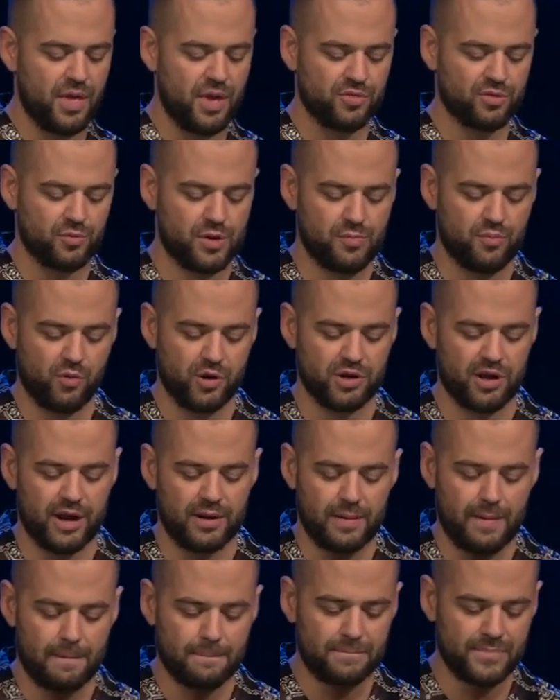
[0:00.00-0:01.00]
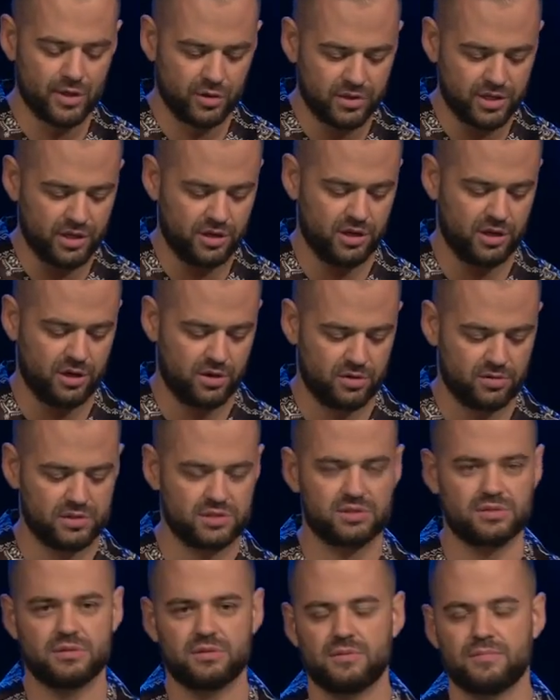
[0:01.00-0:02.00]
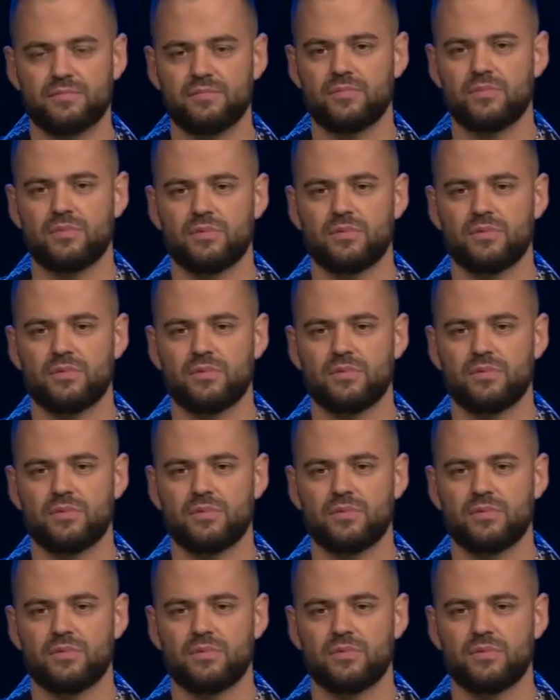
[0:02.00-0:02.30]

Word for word: and three point nine billion years.